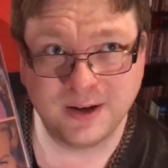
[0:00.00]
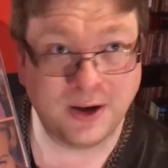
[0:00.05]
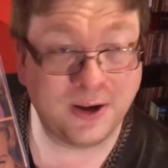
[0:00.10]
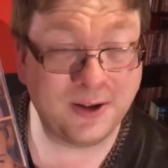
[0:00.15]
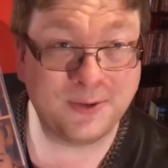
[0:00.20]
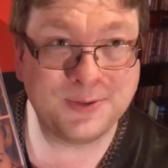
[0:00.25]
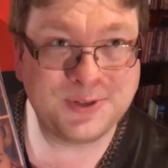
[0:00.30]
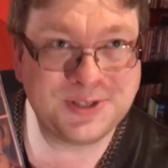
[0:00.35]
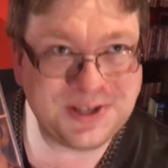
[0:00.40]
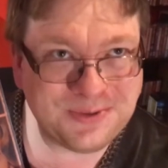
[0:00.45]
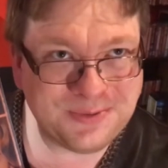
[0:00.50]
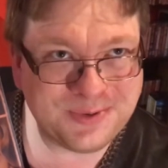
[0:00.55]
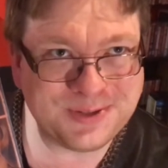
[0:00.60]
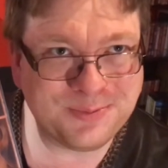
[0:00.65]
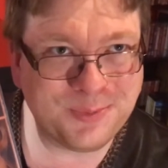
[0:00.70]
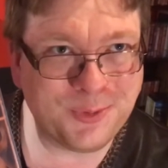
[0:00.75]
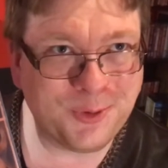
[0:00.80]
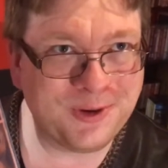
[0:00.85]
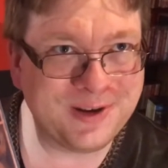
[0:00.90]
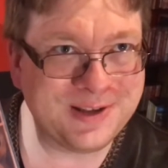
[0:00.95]
Well, she was
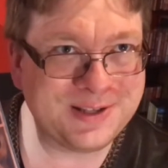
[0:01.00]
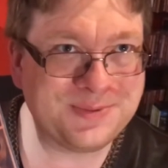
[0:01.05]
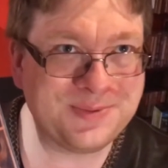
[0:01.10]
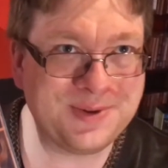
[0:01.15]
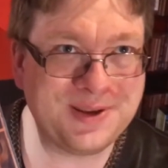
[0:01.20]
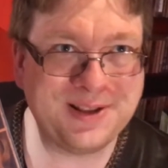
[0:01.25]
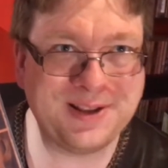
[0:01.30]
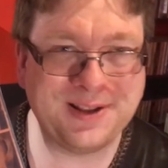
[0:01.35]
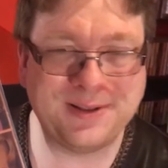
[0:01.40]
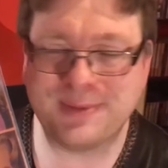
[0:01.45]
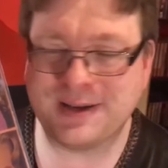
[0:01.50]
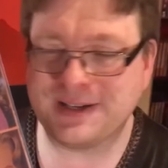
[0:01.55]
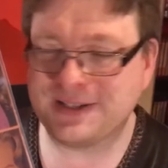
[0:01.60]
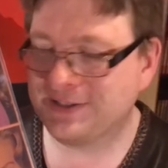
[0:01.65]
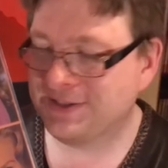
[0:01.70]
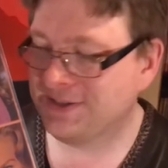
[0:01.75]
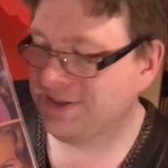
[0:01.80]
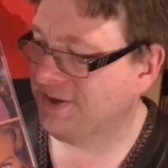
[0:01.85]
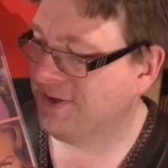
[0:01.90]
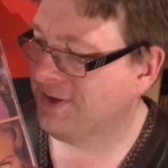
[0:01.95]
born in Sweden,
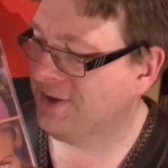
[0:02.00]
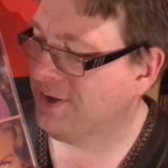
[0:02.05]
but